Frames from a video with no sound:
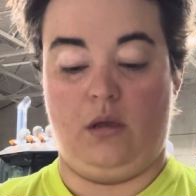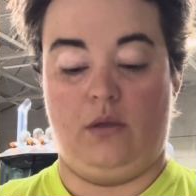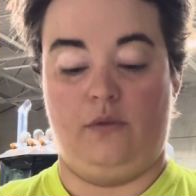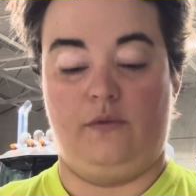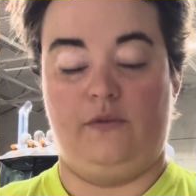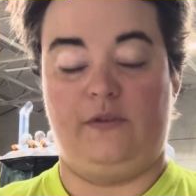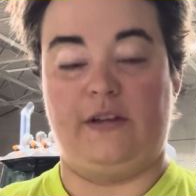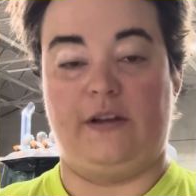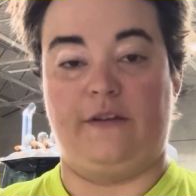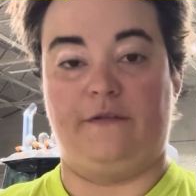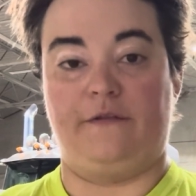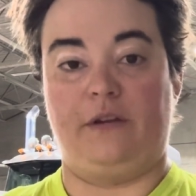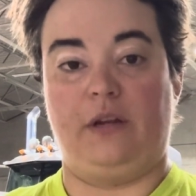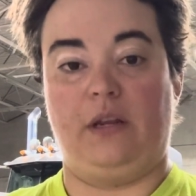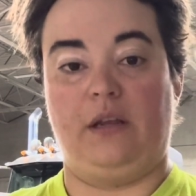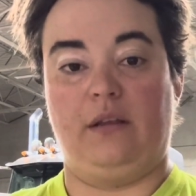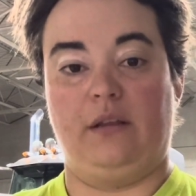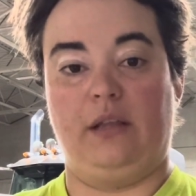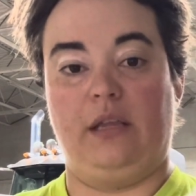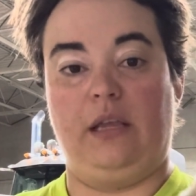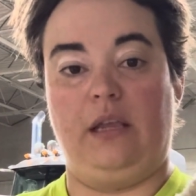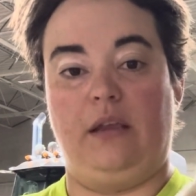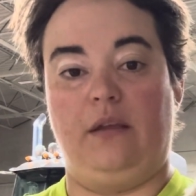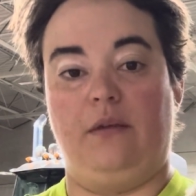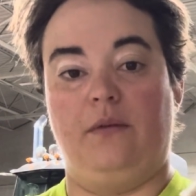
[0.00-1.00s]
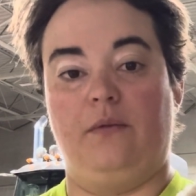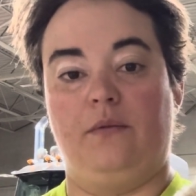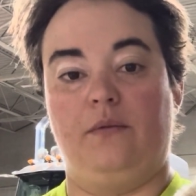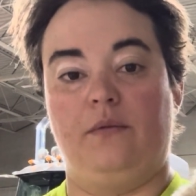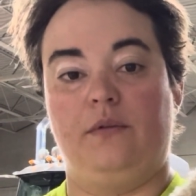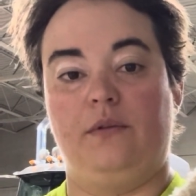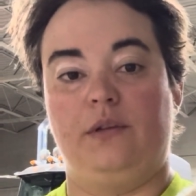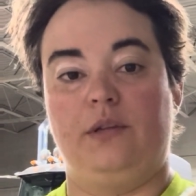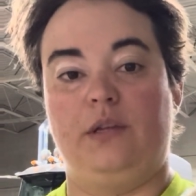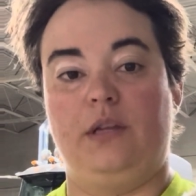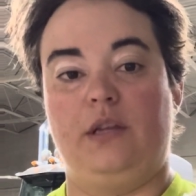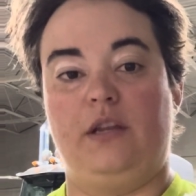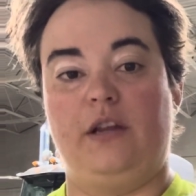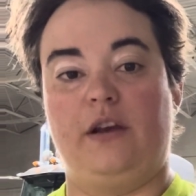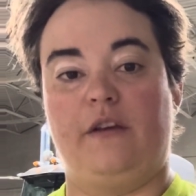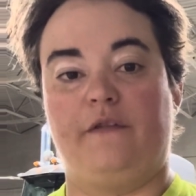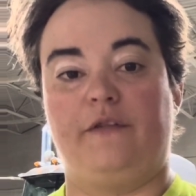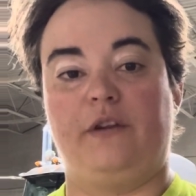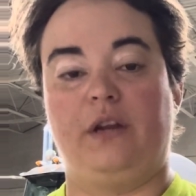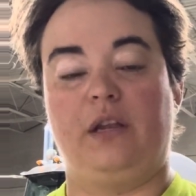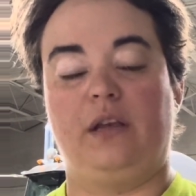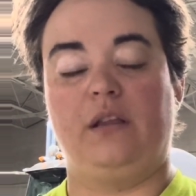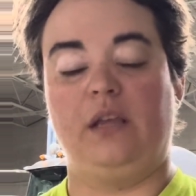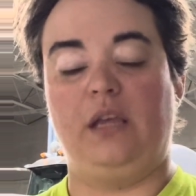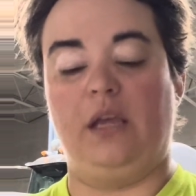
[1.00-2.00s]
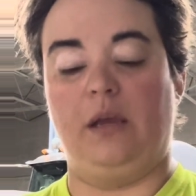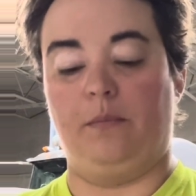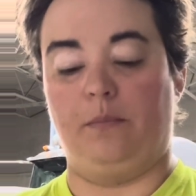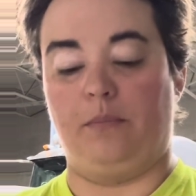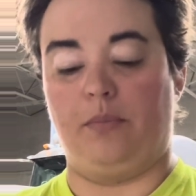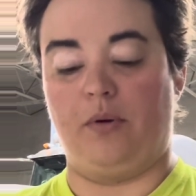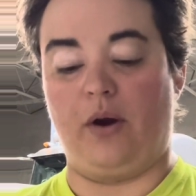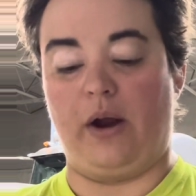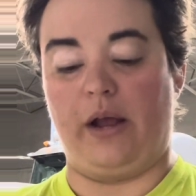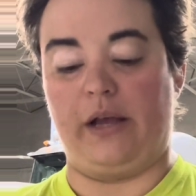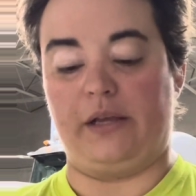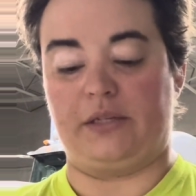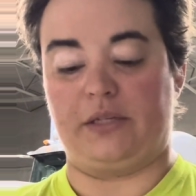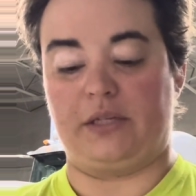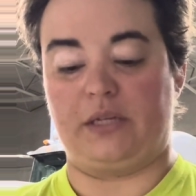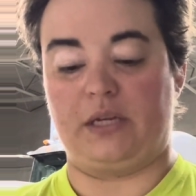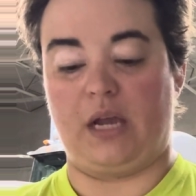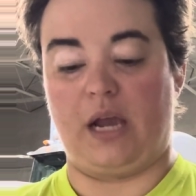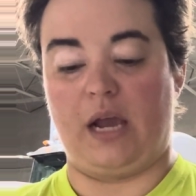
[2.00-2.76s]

definitely impressed.